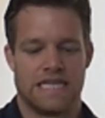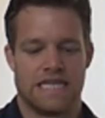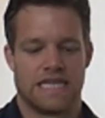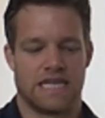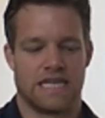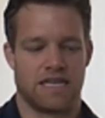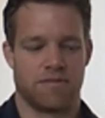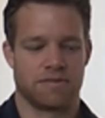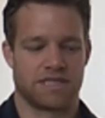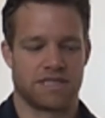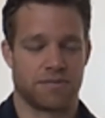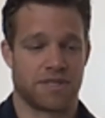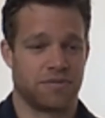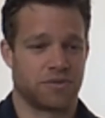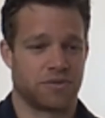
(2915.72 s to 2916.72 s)
Um,
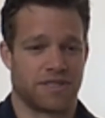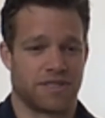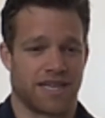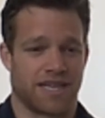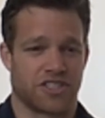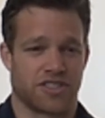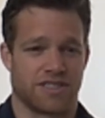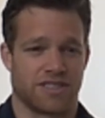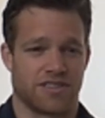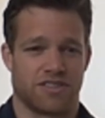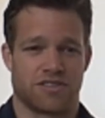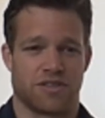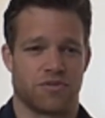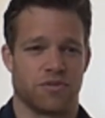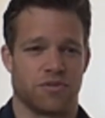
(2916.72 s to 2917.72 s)
sometimes what actually is
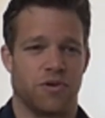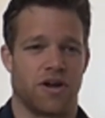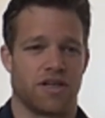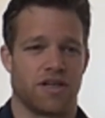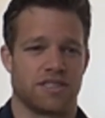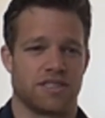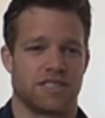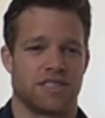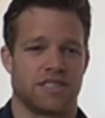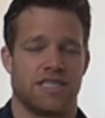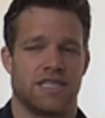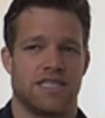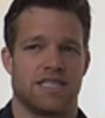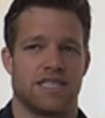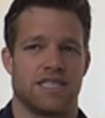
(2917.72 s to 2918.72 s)
also the root cause is
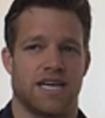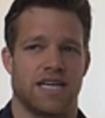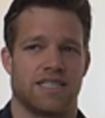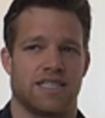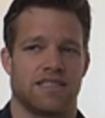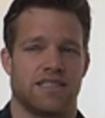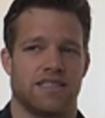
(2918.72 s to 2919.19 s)
that